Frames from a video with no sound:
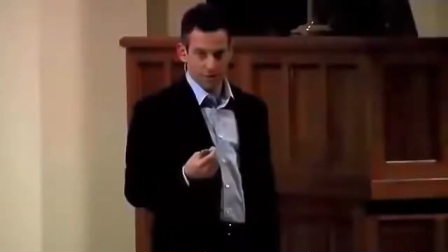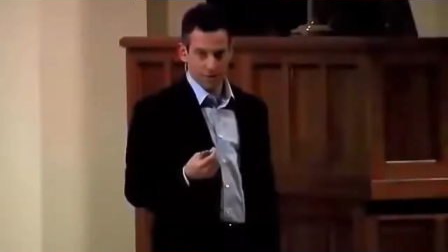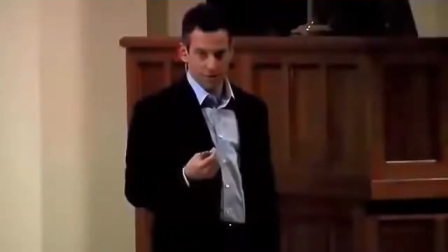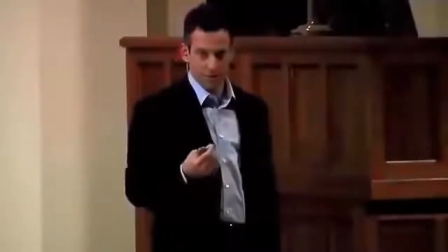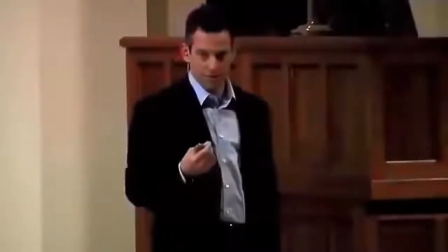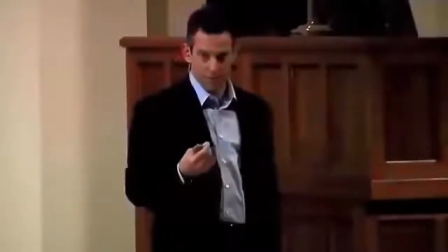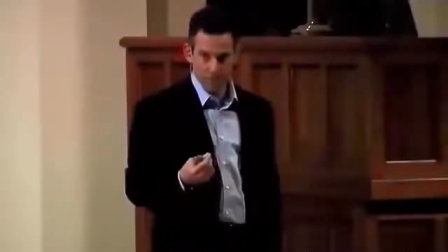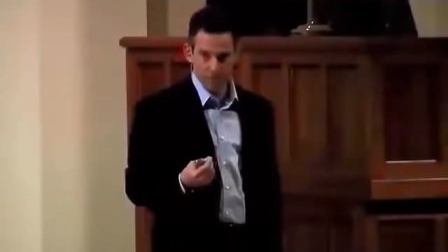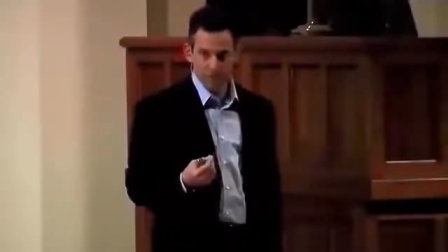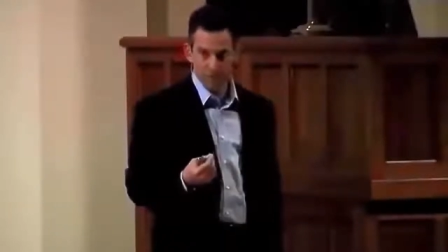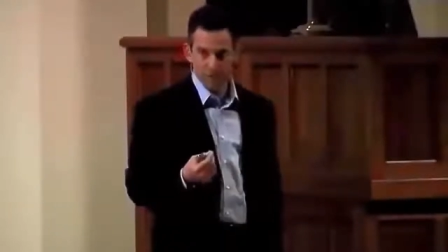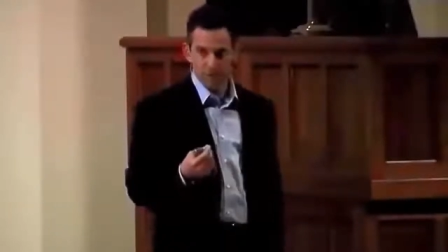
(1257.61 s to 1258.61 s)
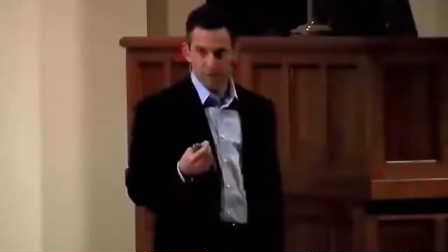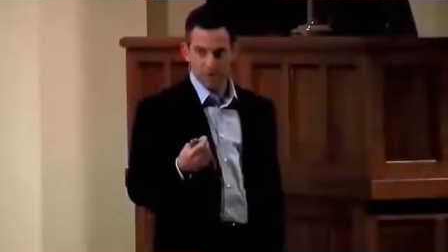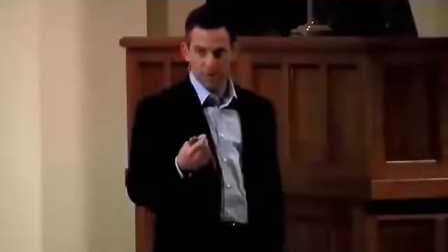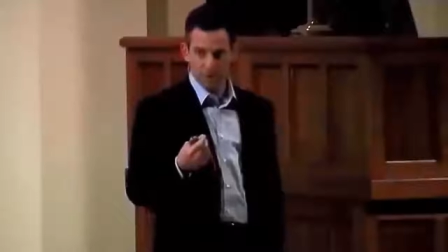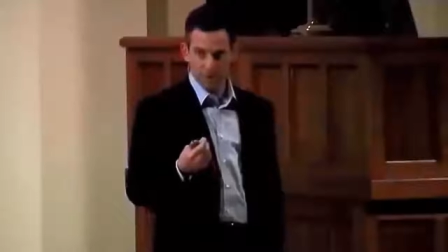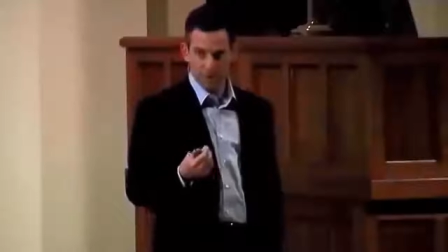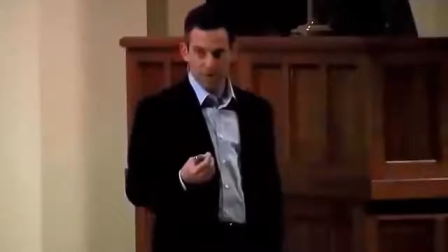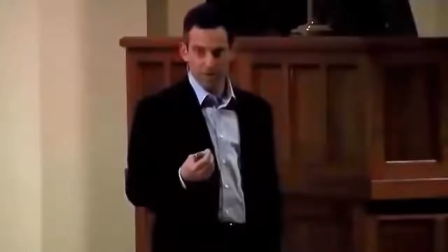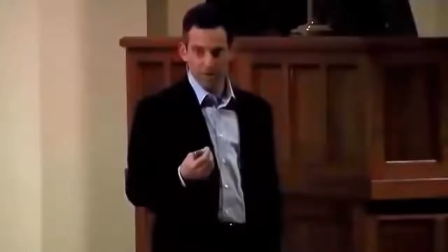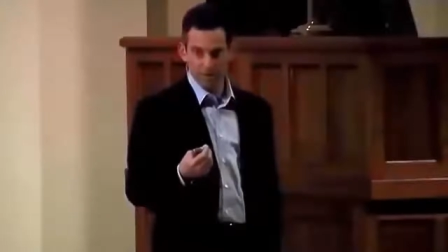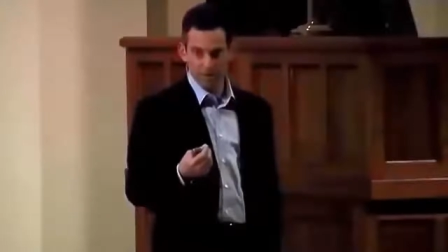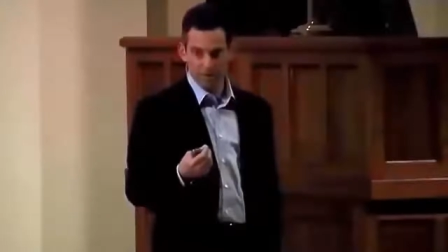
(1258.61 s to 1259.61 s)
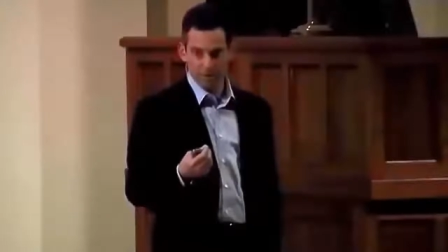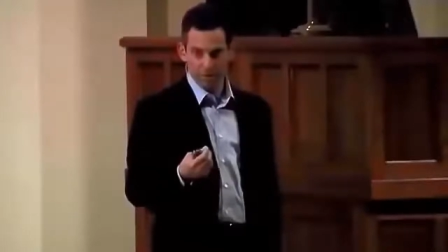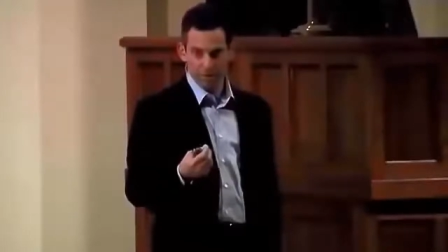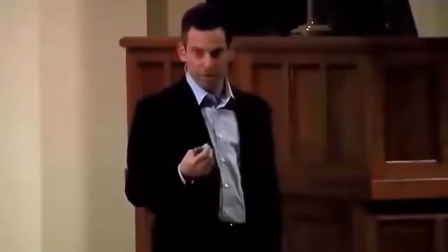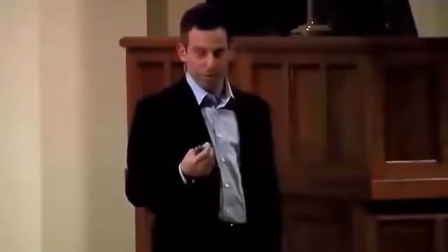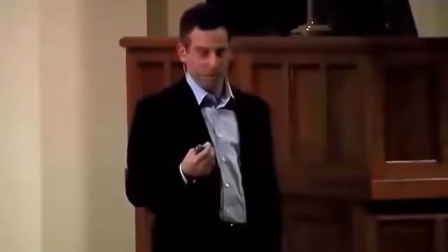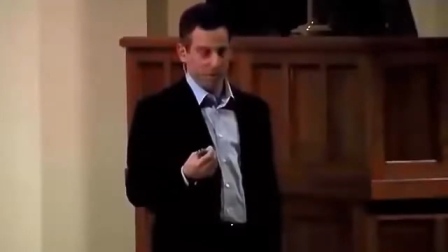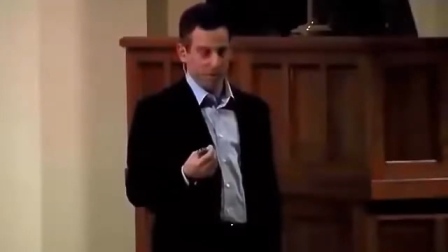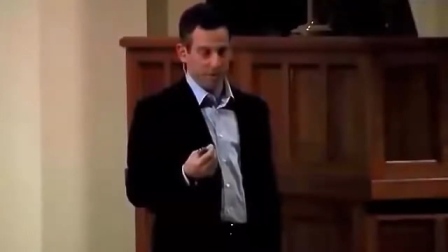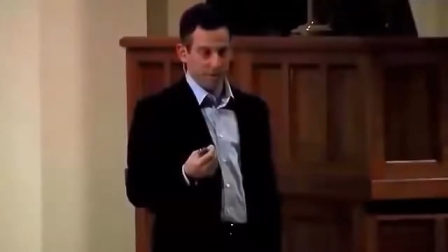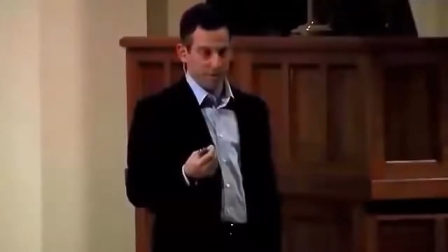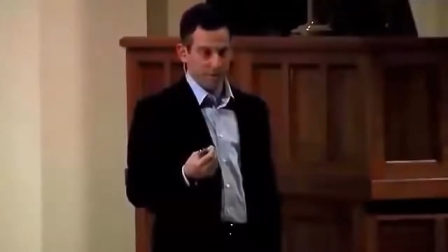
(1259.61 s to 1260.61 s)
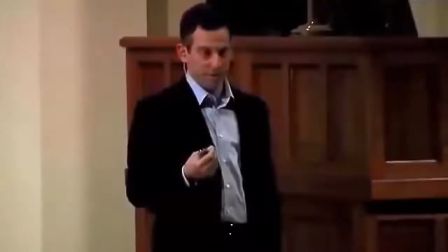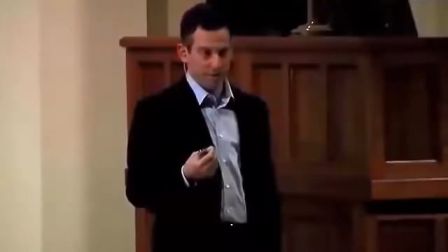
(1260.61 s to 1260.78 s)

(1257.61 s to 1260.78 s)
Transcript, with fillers: and beating them or killing them when they try to get out